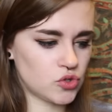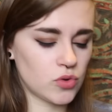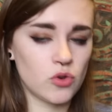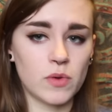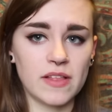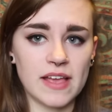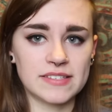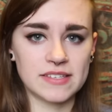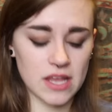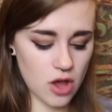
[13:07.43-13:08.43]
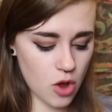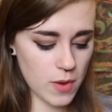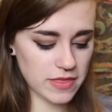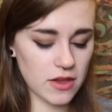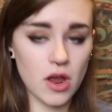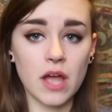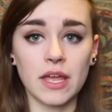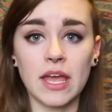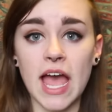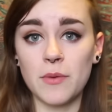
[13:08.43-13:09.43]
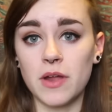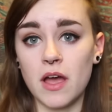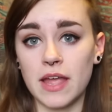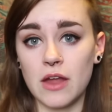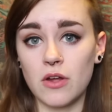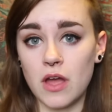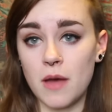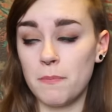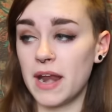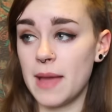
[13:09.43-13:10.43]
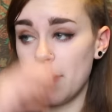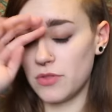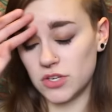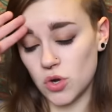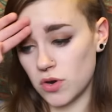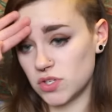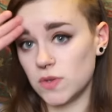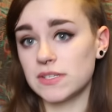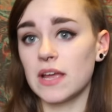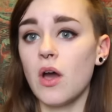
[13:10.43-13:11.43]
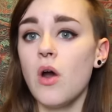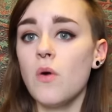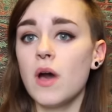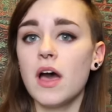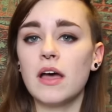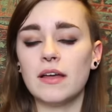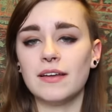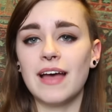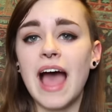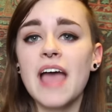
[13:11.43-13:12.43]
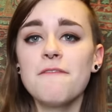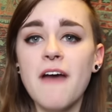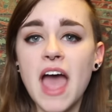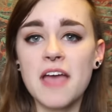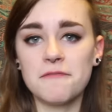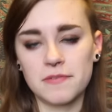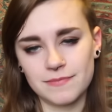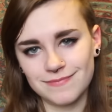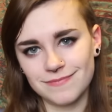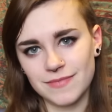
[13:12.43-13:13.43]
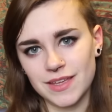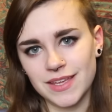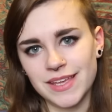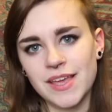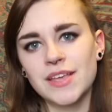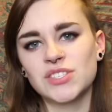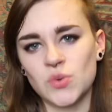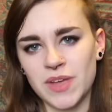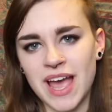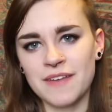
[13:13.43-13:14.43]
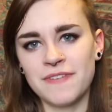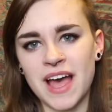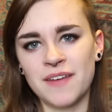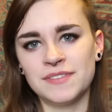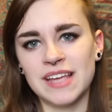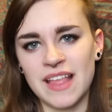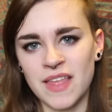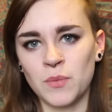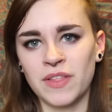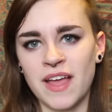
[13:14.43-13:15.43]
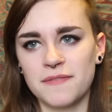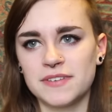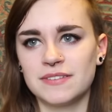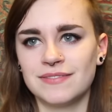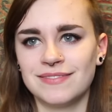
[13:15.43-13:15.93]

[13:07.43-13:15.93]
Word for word: Drew realizes like, oh wait, they're hugging, I wanna hug Ericka, but I'm out the door, so he's like, oh, uh, high five. So we high-fived and then we left.